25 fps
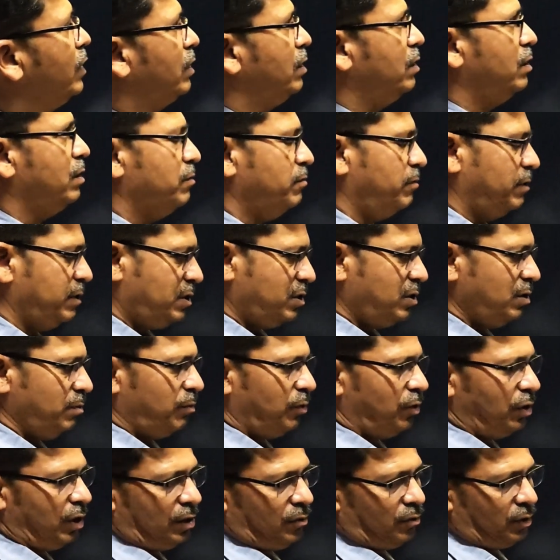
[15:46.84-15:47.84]
first of
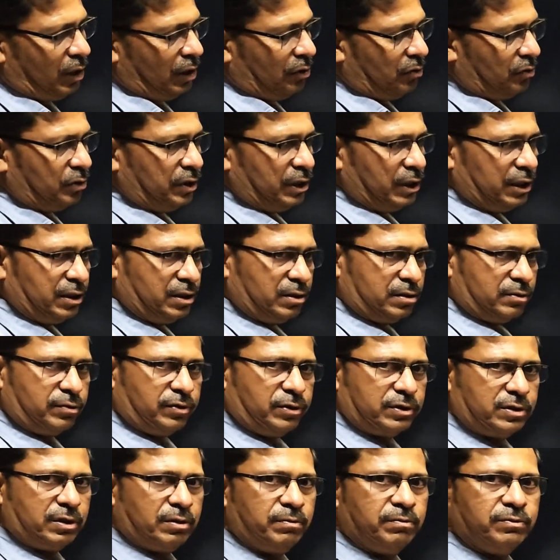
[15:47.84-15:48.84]
all, I would like to take
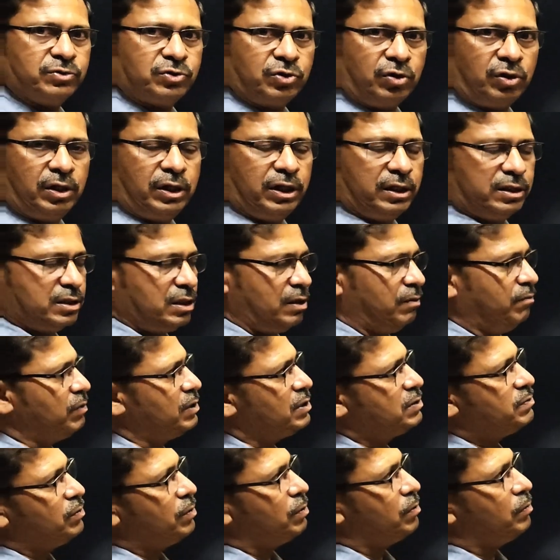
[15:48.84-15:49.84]
some solved
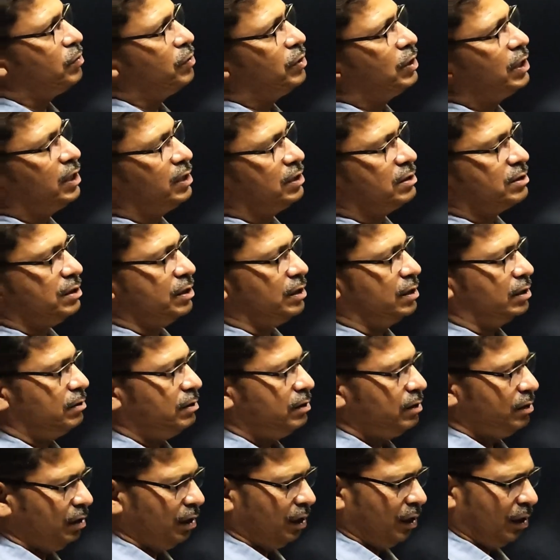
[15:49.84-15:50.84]
examples from our text here.
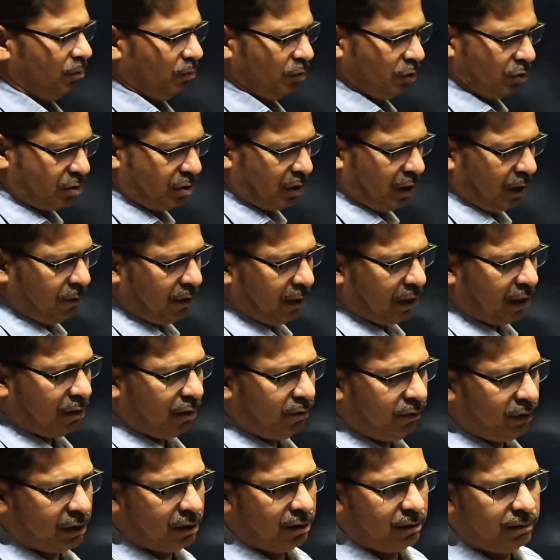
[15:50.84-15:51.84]
Almost I will
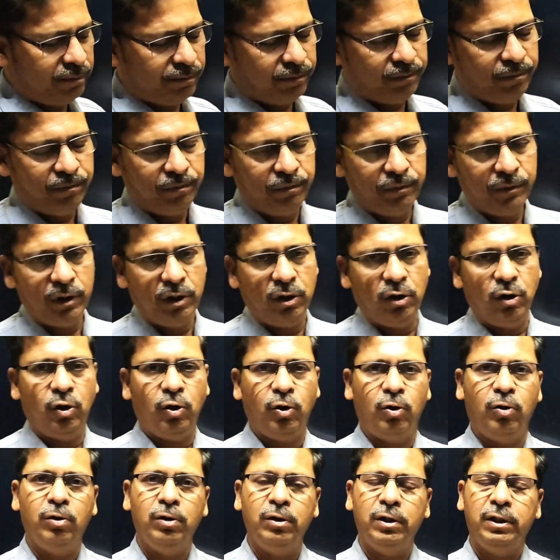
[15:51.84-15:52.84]
cover
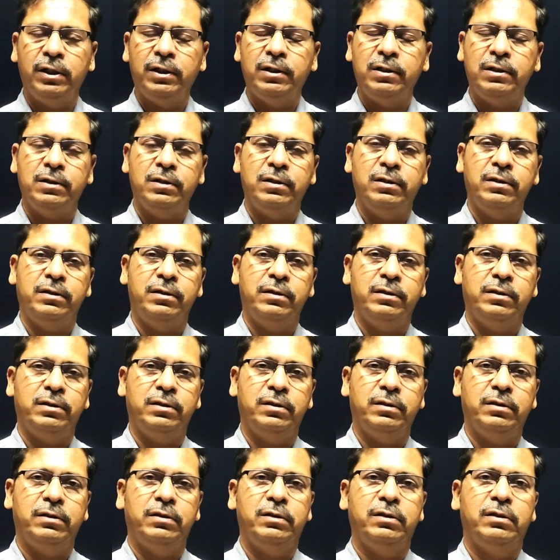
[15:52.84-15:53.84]
all the
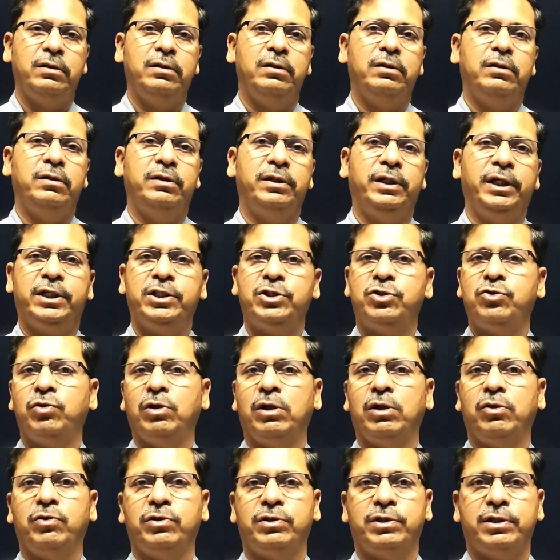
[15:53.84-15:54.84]

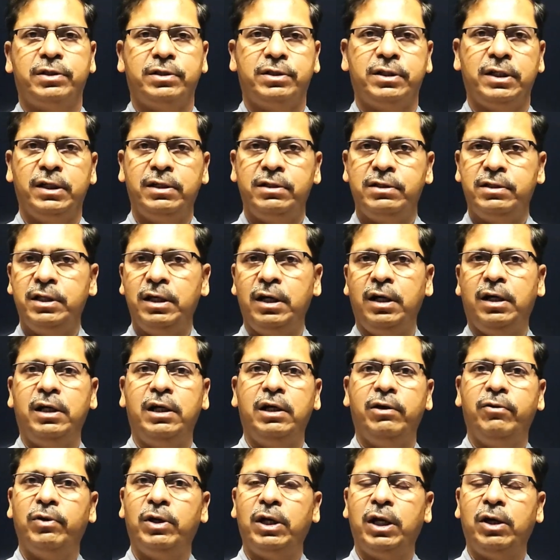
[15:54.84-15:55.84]
textual questions. NCERT I
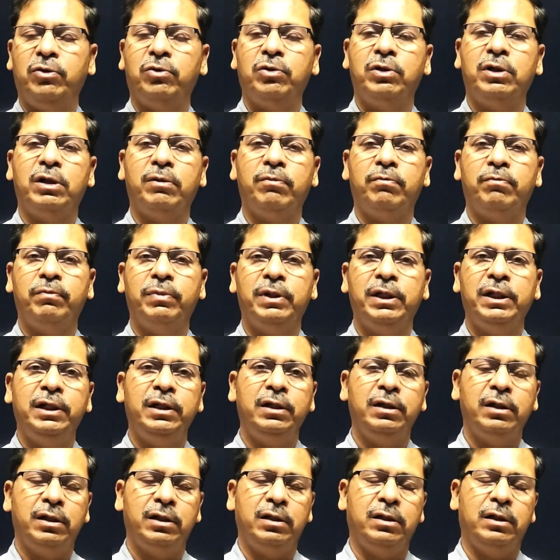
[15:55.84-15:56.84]
would like to
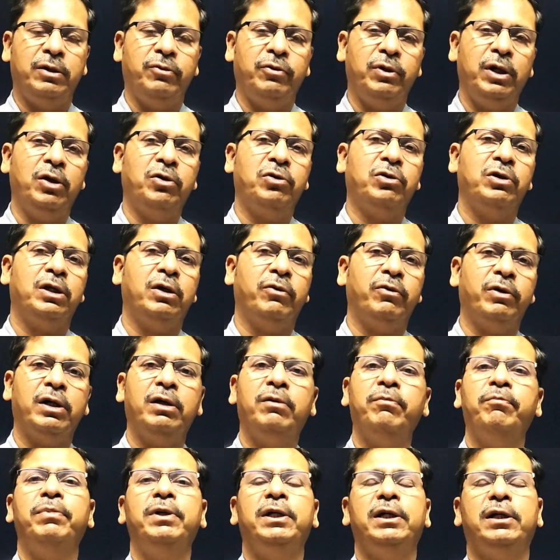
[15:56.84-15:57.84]
complete. I would like to cover
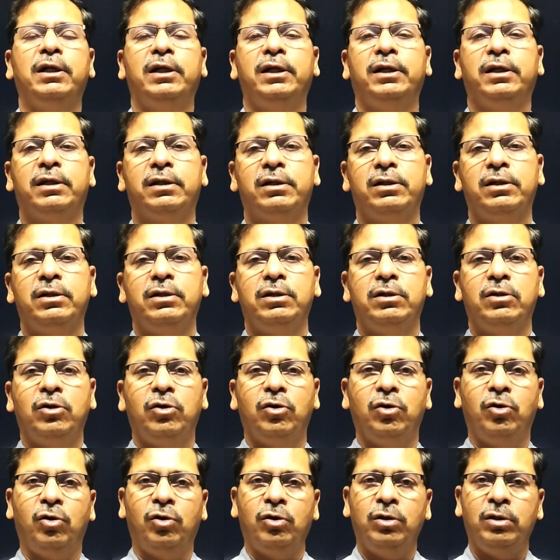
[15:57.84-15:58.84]
completely here
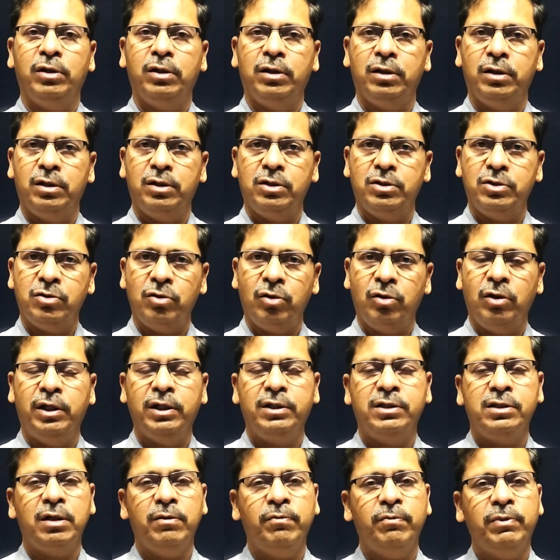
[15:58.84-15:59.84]
all the solved
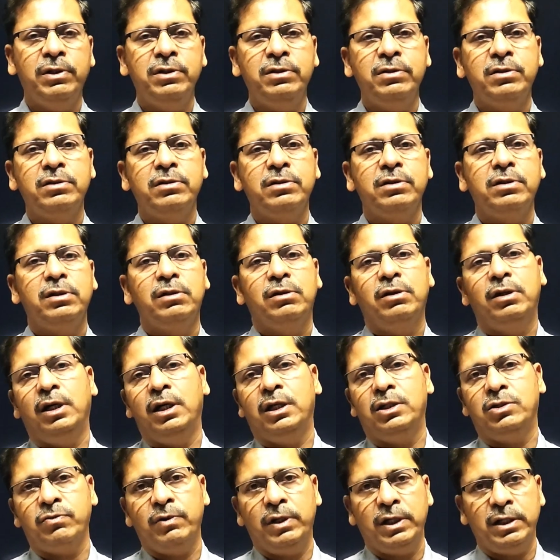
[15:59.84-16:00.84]
examples
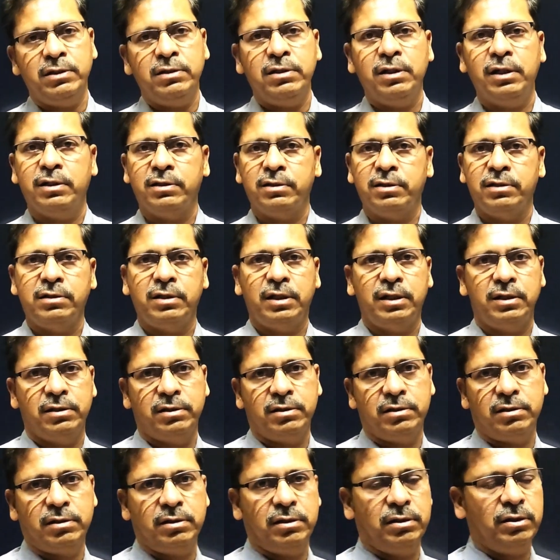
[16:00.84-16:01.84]
as well as the
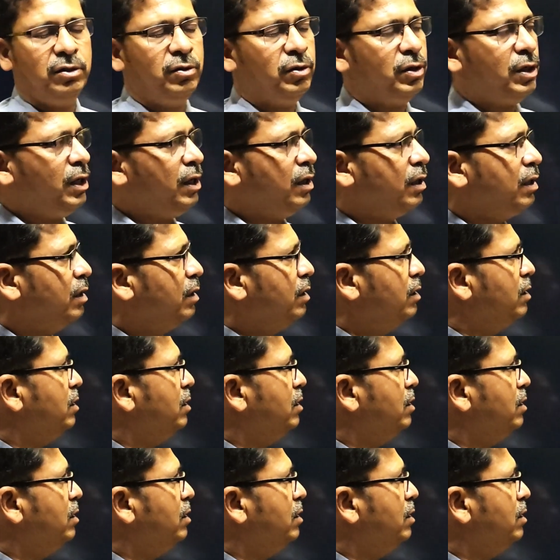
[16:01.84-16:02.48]
exercise. Okay.